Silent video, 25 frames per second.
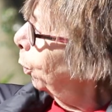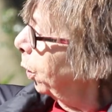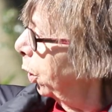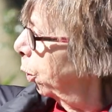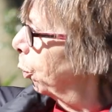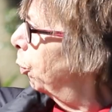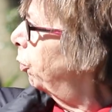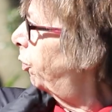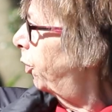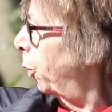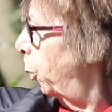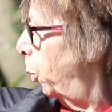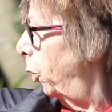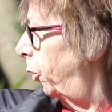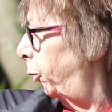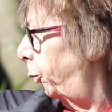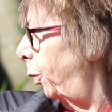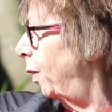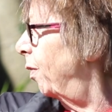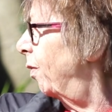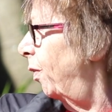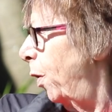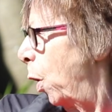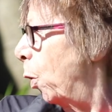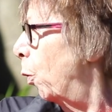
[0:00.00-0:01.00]
We also want to
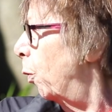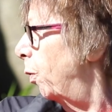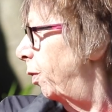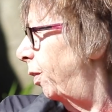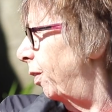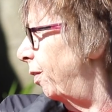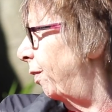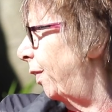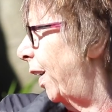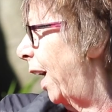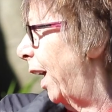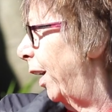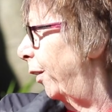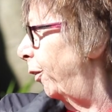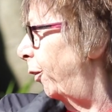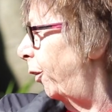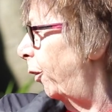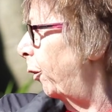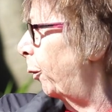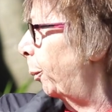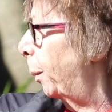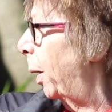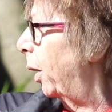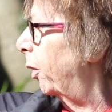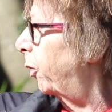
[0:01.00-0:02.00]
involve the fans
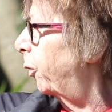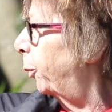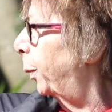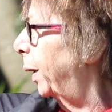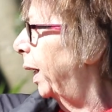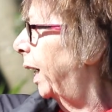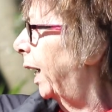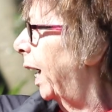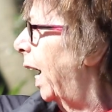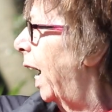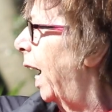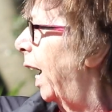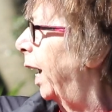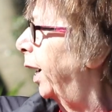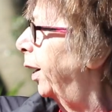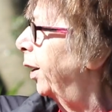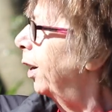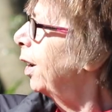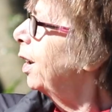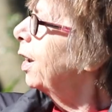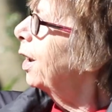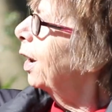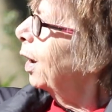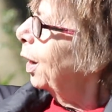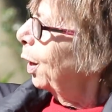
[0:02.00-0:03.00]
as much as we can.
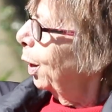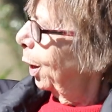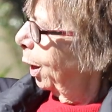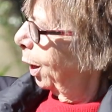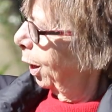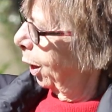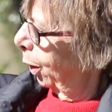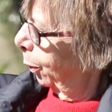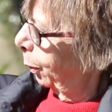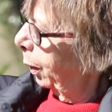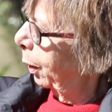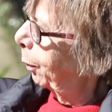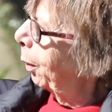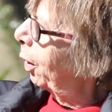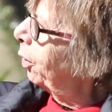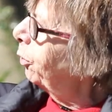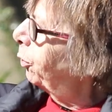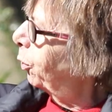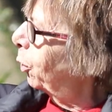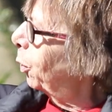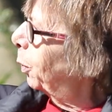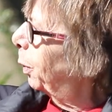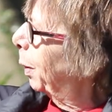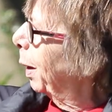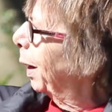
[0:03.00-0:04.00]
We won't
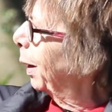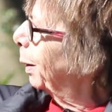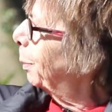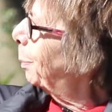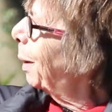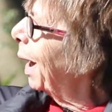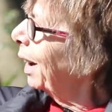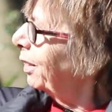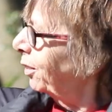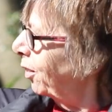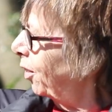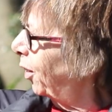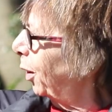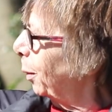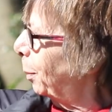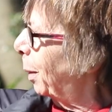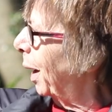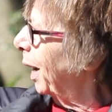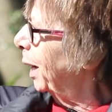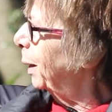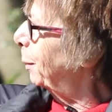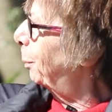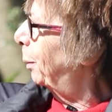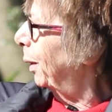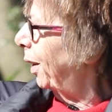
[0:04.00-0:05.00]
talk about the badge
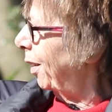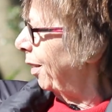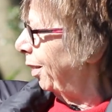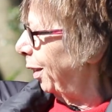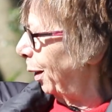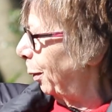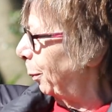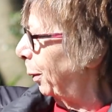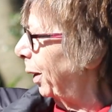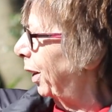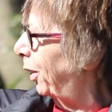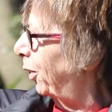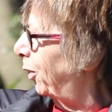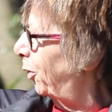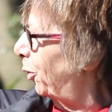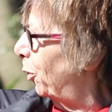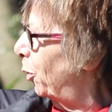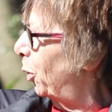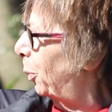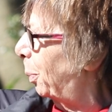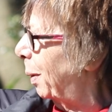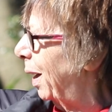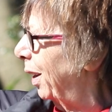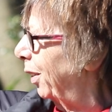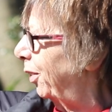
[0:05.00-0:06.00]
debate, but I think we can
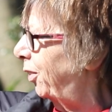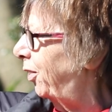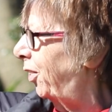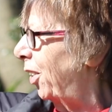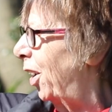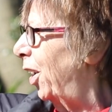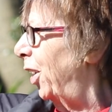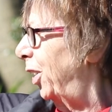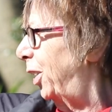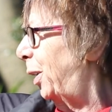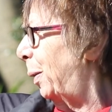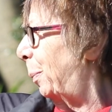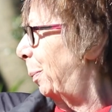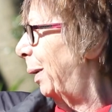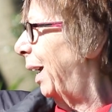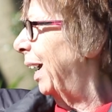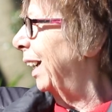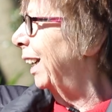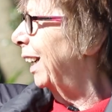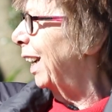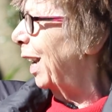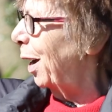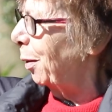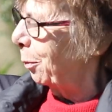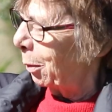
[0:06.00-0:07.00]
talk about the shirt
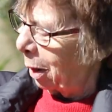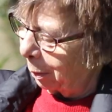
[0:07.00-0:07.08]
debate. That